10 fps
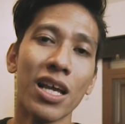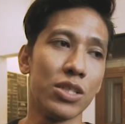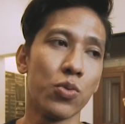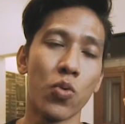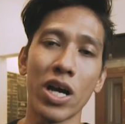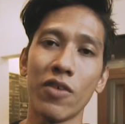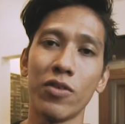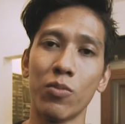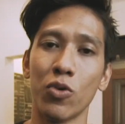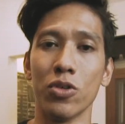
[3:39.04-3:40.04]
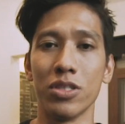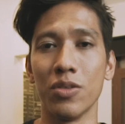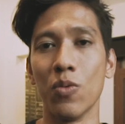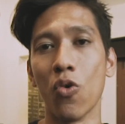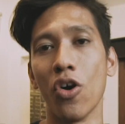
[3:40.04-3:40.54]
It's one of the most
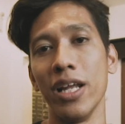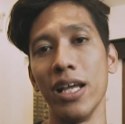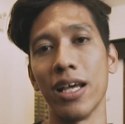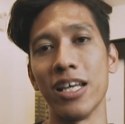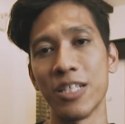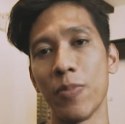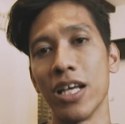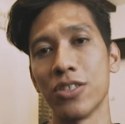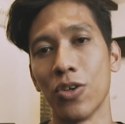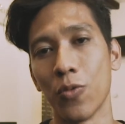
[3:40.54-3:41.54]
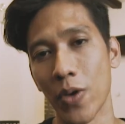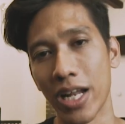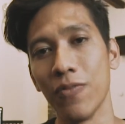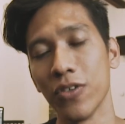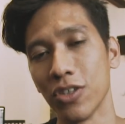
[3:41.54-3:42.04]
rewarding aspects of
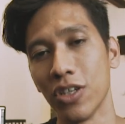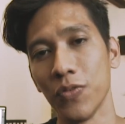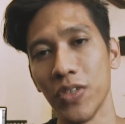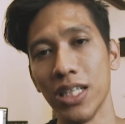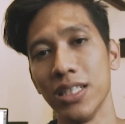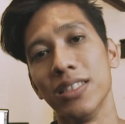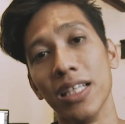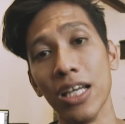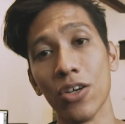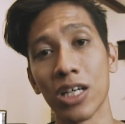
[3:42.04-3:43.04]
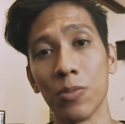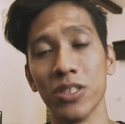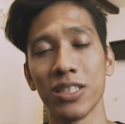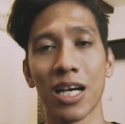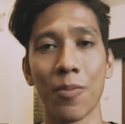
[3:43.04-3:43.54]
wedding photography. Seeing your
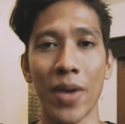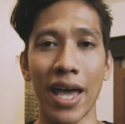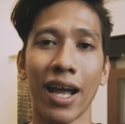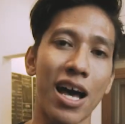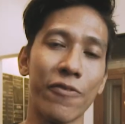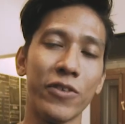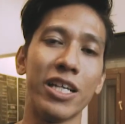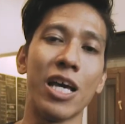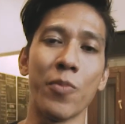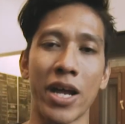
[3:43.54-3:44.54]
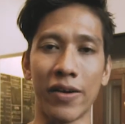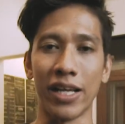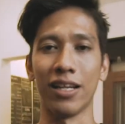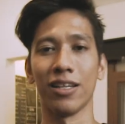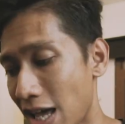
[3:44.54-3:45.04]
couples come back after they're
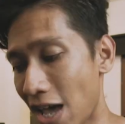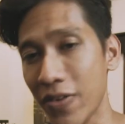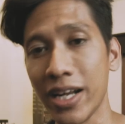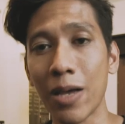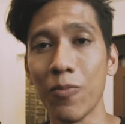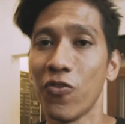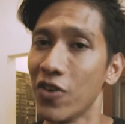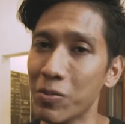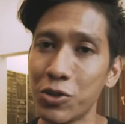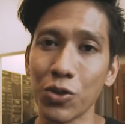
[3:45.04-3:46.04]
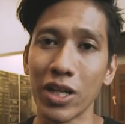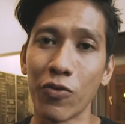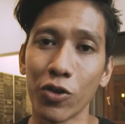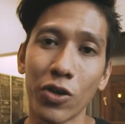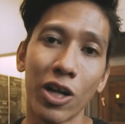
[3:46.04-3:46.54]
married, having them flip through their
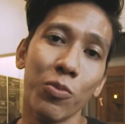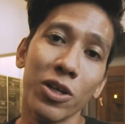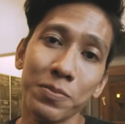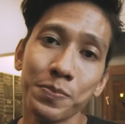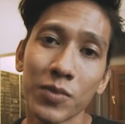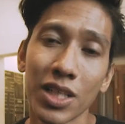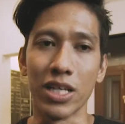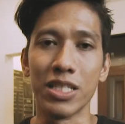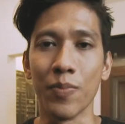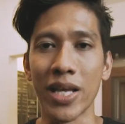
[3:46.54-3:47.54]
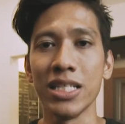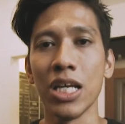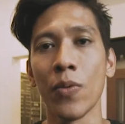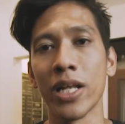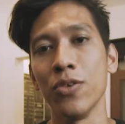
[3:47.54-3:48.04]
photo album. It's
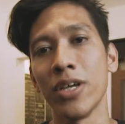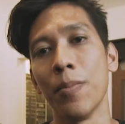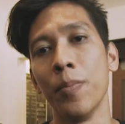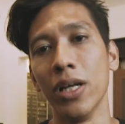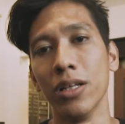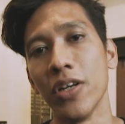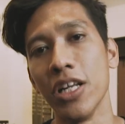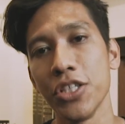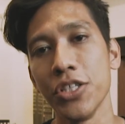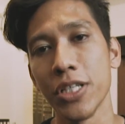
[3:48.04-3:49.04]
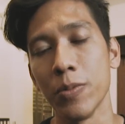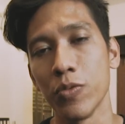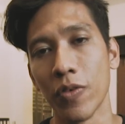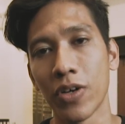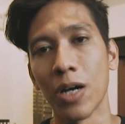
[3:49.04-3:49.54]
amazing when you can build relationships
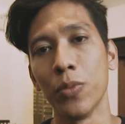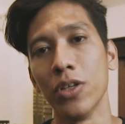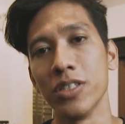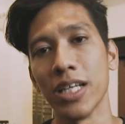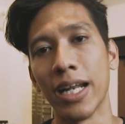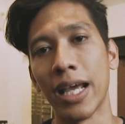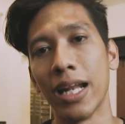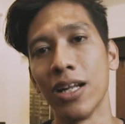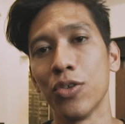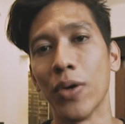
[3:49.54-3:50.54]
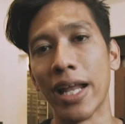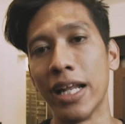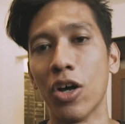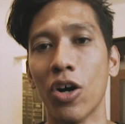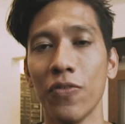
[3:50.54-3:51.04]
with couples and then to end
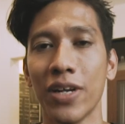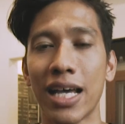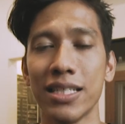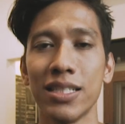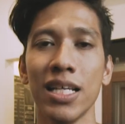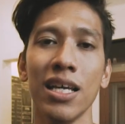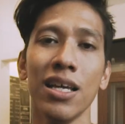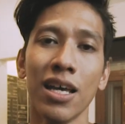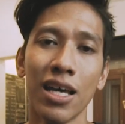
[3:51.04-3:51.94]
it off nicely